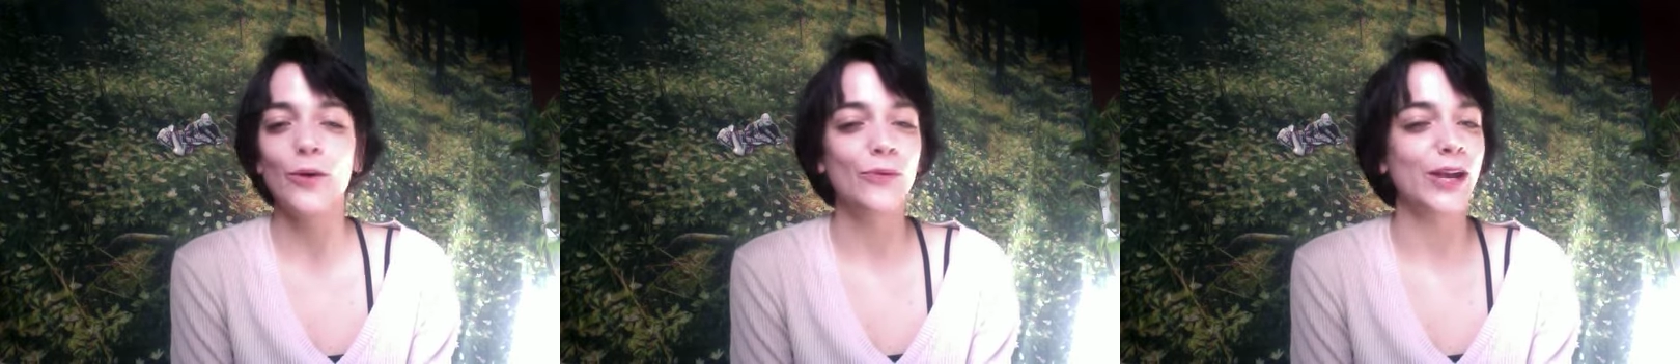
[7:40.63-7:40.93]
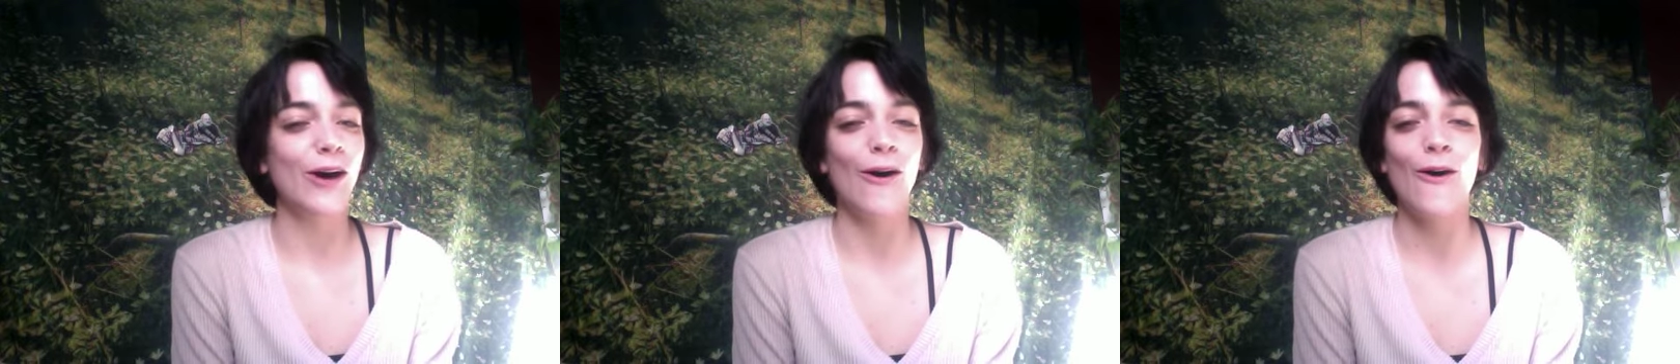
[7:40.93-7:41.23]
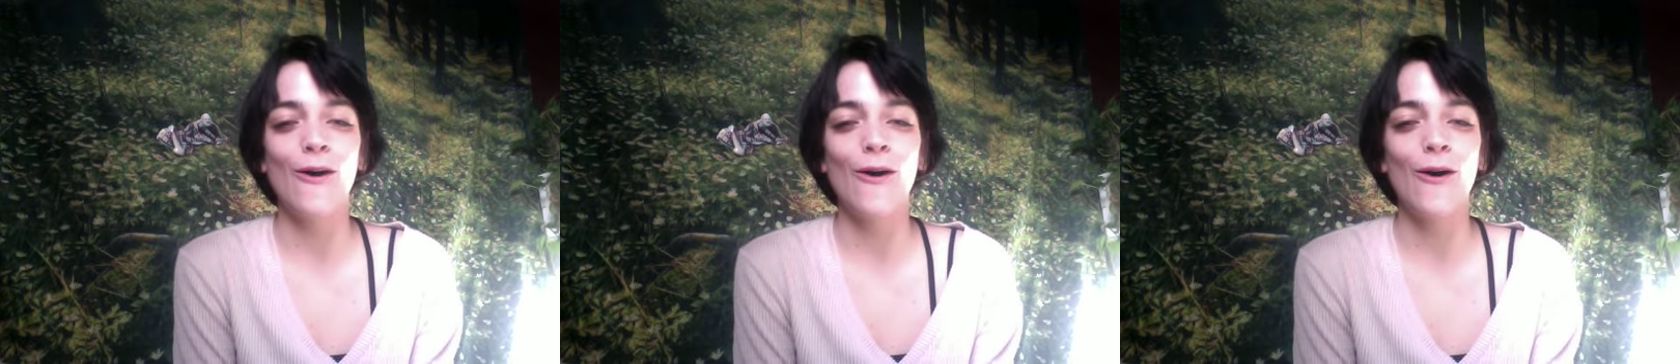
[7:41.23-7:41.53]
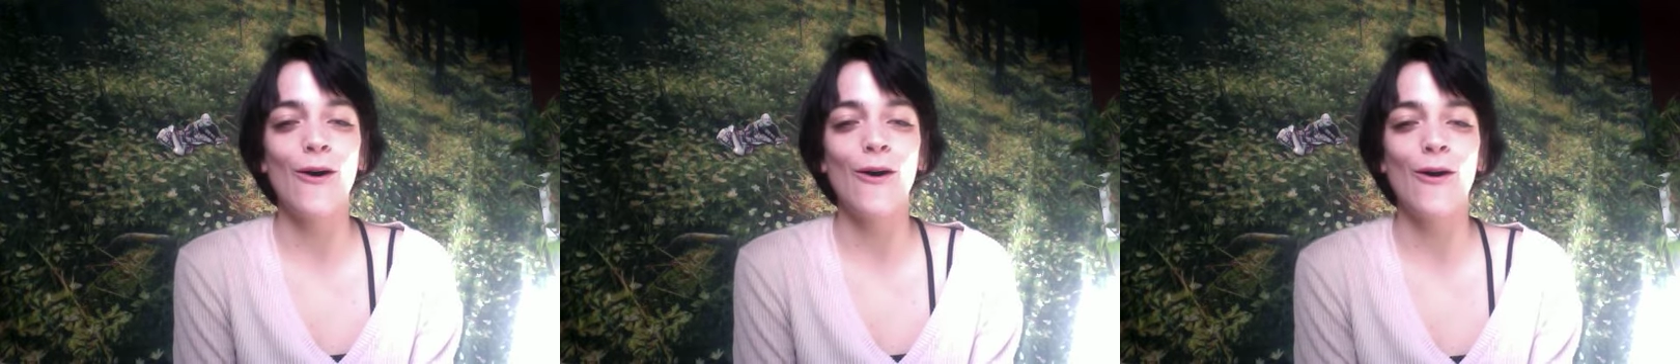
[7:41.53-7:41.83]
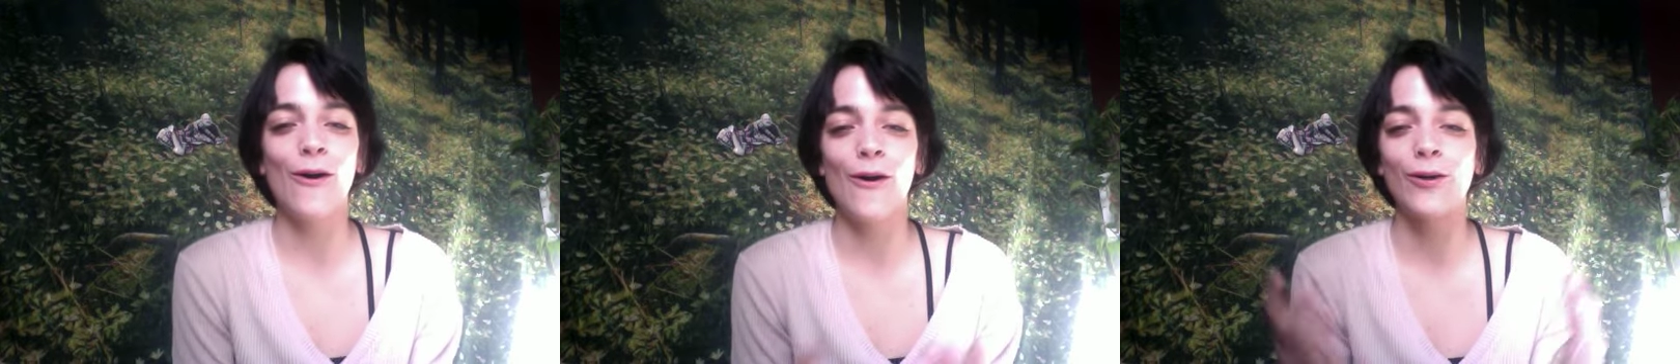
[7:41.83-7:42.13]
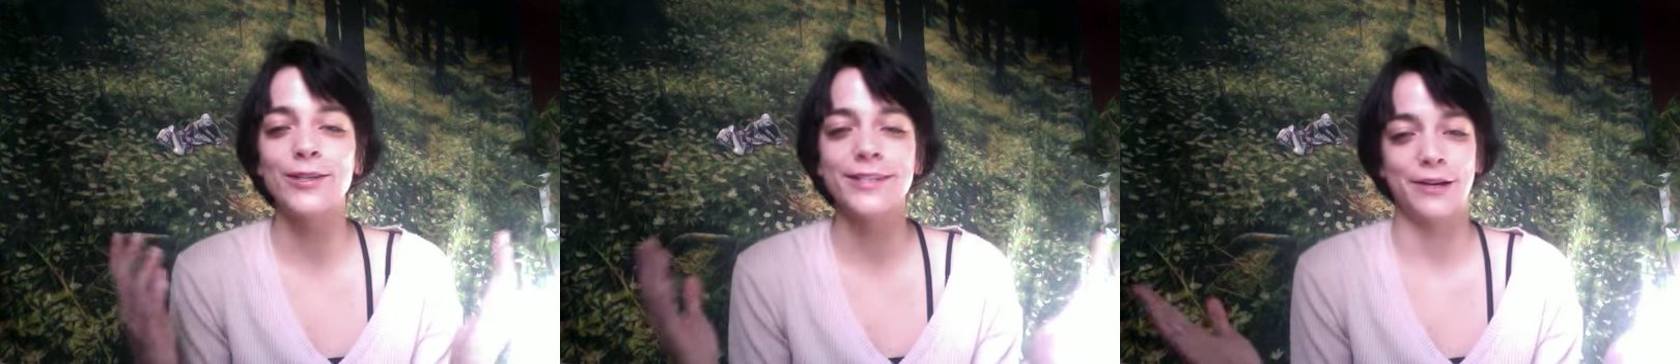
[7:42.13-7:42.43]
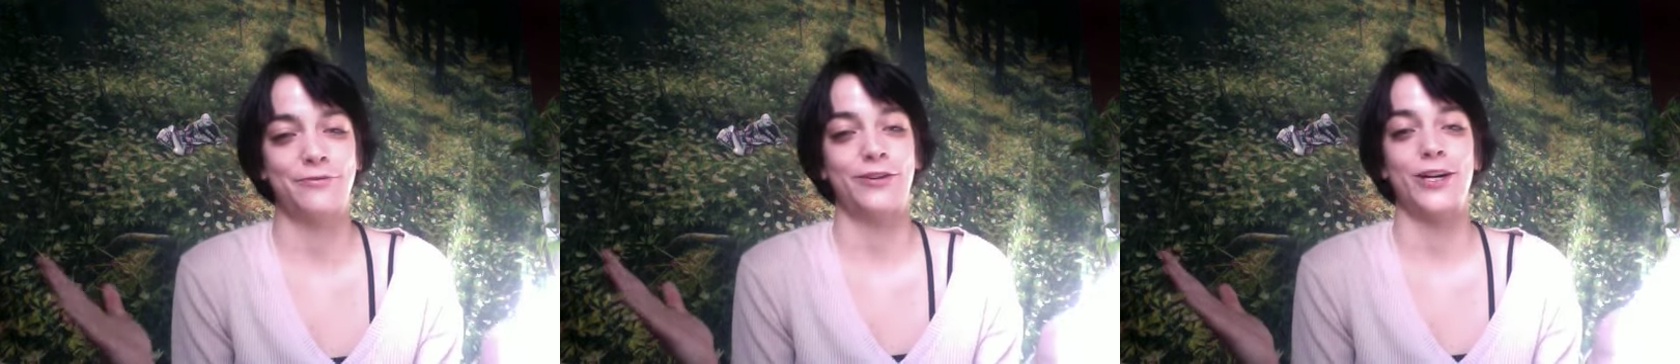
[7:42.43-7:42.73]
We all
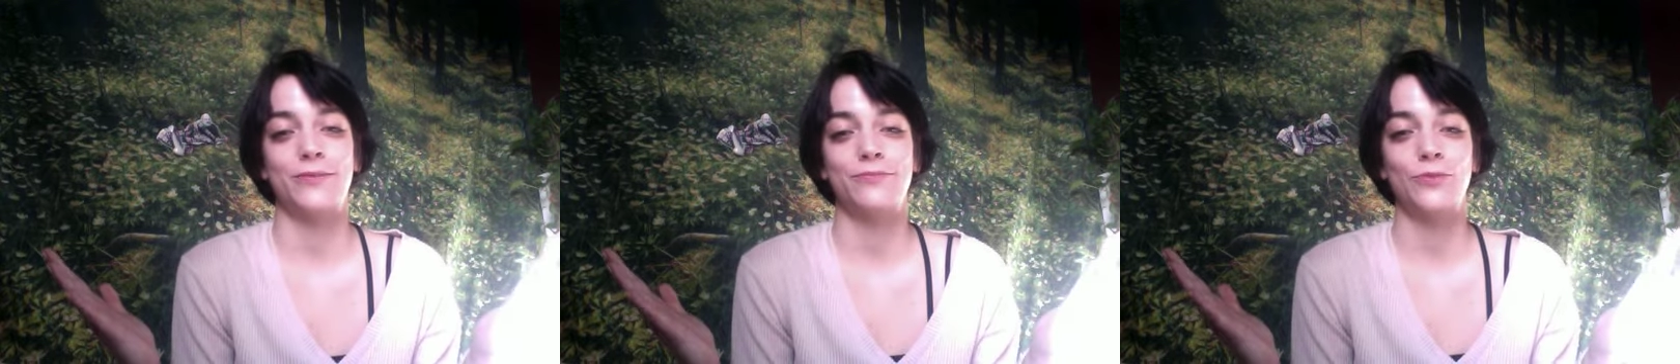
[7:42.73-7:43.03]
suffer.